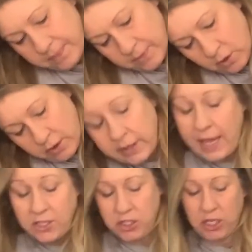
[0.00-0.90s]
or
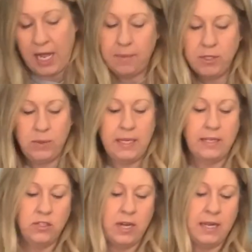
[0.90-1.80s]
yesterday, between
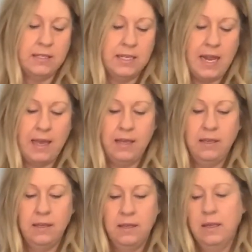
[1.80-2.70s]
yesterday and today.
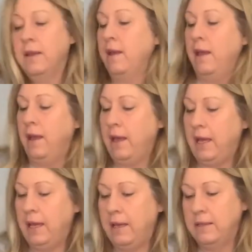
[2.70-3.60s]

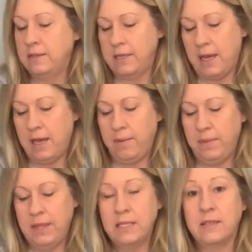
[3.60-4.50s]
And
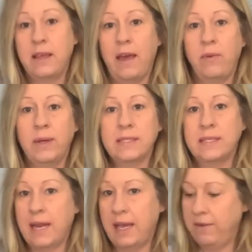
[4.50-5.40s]
these are the other ones that
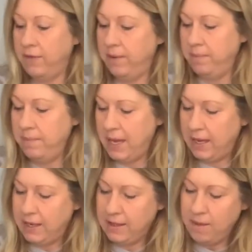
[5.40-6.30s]
I've
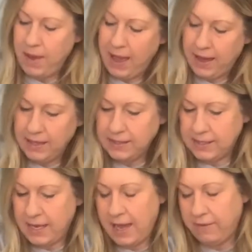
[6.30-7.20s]
made in the past. I
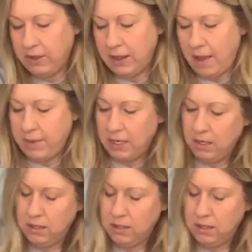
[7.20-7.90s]
have lemon